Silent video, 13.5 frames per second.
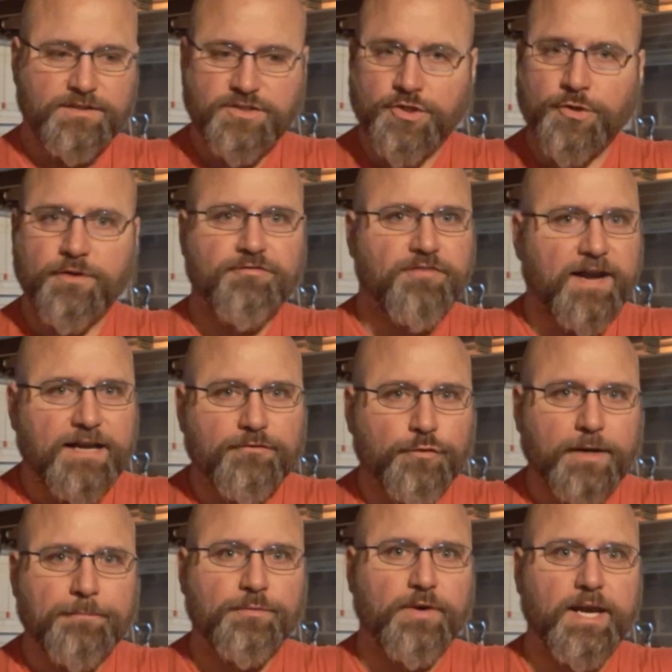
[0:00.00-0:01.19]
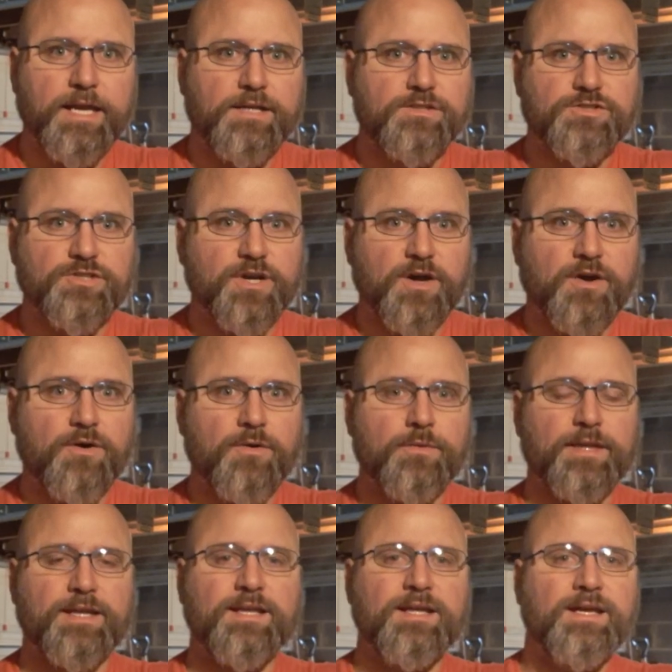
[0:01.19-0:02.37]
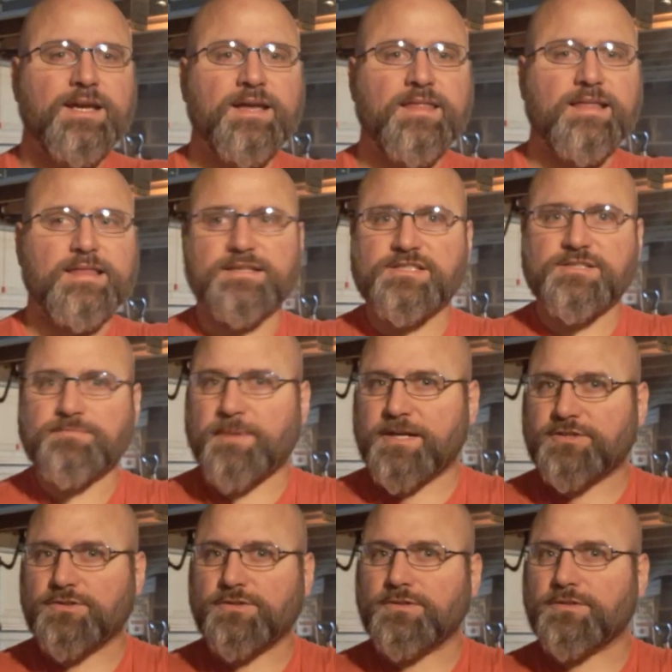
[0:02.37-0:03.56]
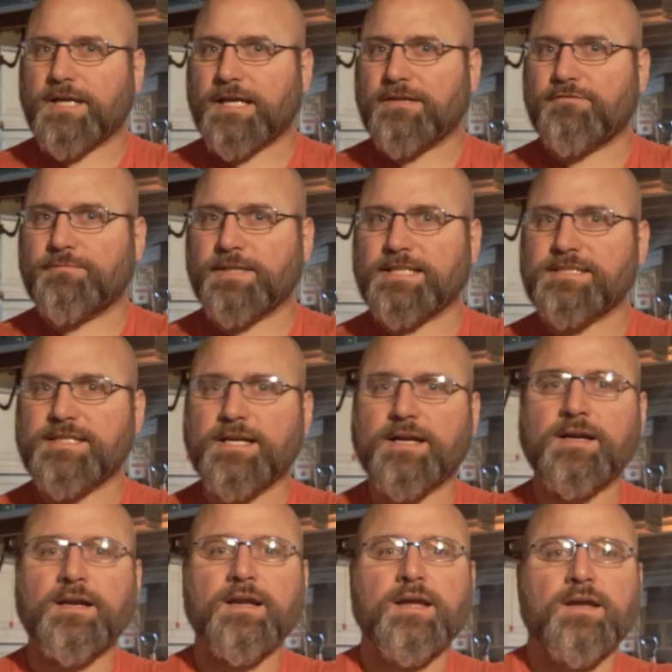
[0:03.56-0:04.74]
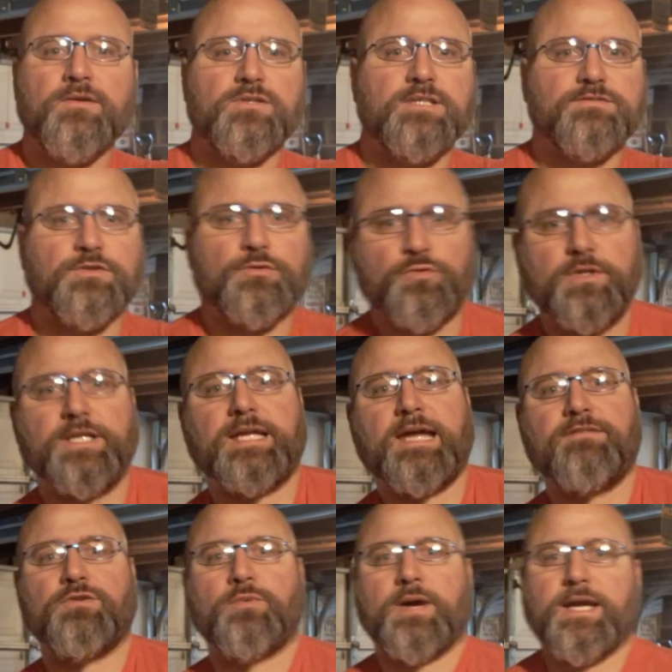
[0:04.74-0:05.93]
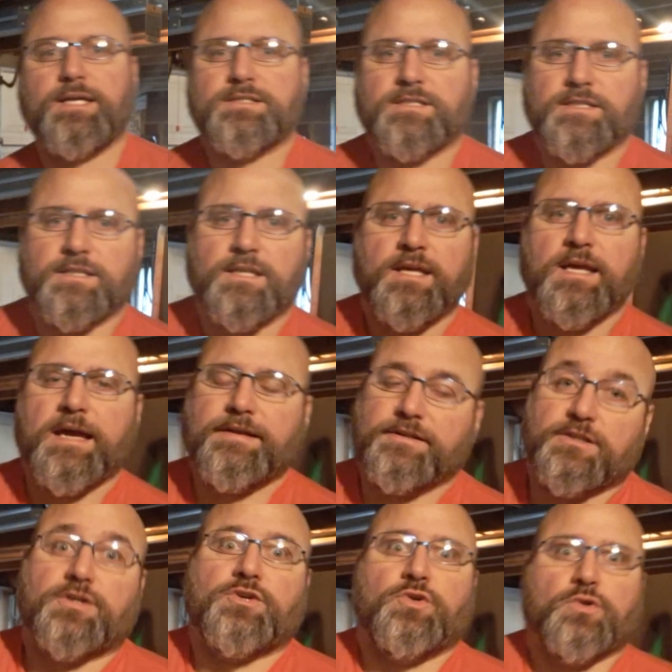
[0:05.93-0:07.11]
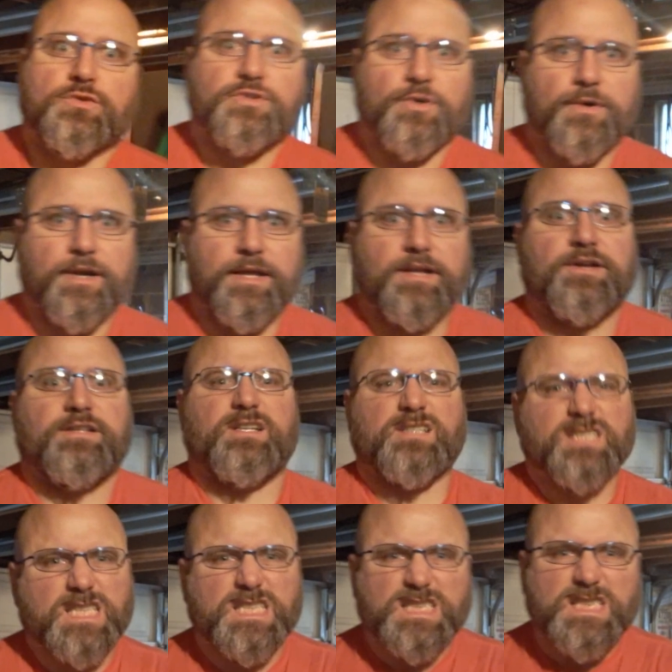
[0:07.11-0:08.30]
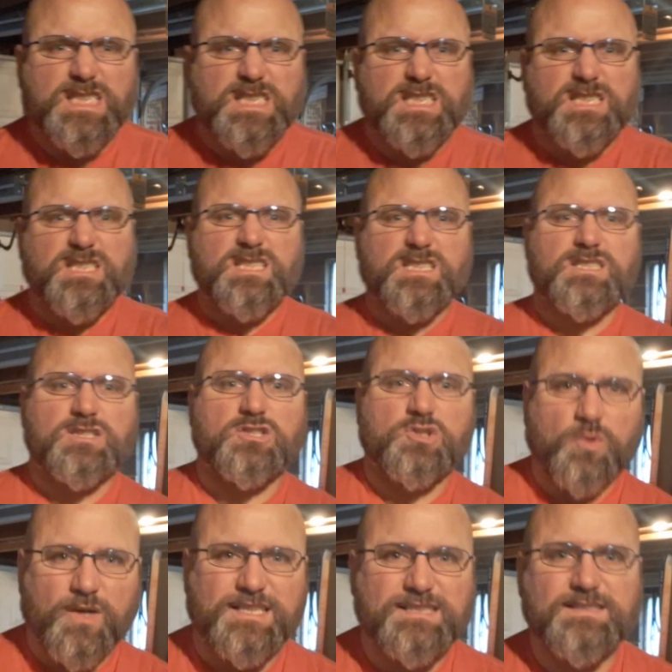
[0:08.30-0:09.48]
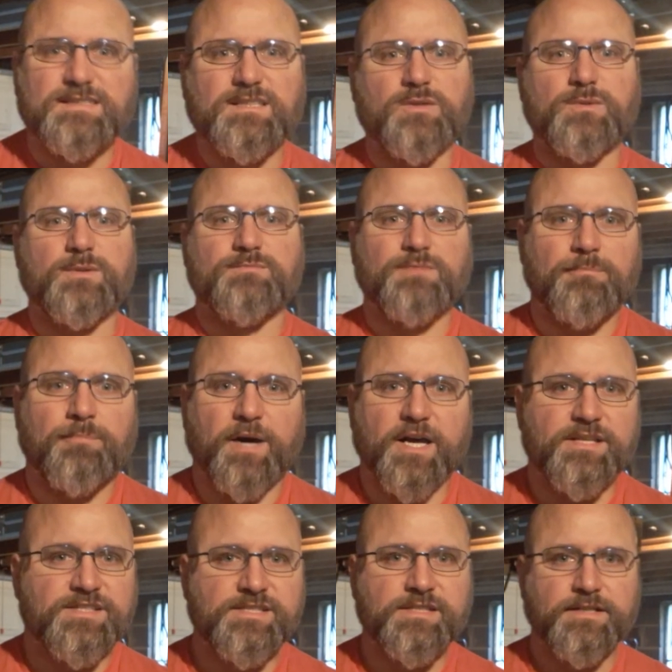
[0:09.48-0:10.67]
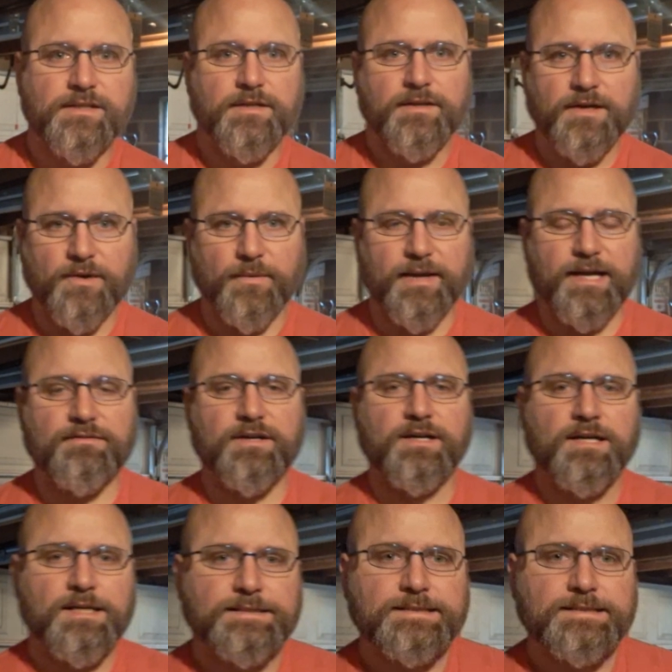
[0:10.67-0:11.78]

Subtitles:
2 to 5 rep range, that special kind of place there. You lift really heavy weights and you look cool doing it, and you're in there, you're squatting, a bus or whatever.